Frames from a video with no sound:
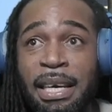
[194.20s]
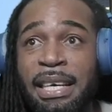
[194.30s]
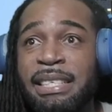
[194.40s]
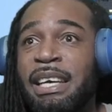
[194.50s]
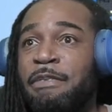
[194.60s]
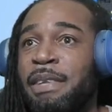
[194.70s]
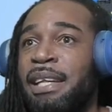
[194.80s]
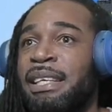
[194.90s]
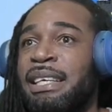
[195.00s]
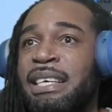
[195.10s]
It's
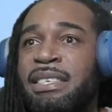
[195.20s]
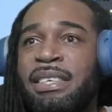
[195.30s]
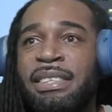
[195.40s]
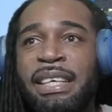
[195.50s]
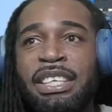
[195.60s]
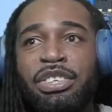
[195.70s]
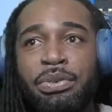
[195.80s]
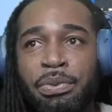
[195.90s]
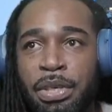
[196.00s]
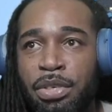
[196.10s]
definitely easier to hit
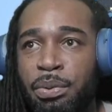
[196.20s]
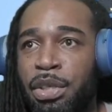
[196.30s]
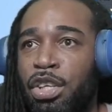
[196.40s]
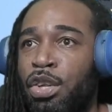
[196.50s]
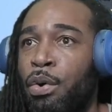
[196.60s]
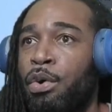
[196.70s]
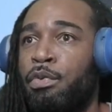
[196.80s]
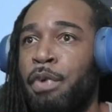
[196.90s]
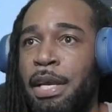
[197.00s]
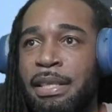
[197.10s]
threes with a lower
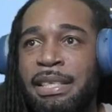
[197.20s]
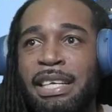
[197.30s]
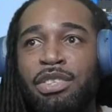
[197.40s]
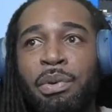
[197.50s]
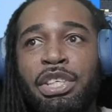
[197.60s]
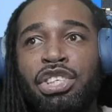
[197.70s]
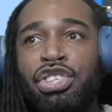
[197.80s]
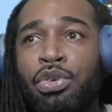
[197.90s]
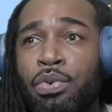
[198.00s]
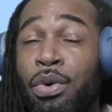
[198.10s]
rating than
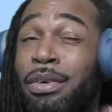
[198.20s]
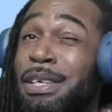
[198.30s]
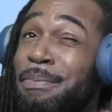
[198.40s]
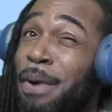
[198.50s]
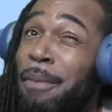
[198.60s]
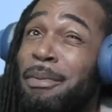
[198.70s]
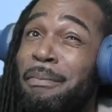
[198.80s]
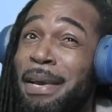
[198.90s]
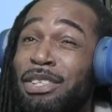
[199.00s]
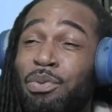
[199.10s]
22, or he probably
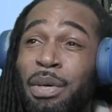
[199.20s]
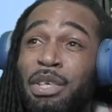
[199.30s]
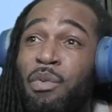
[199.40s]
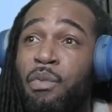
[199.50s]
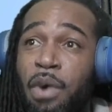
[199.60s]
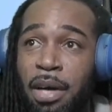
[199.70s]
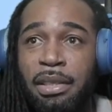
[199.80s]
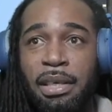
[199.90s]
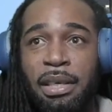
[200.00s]
meant 21.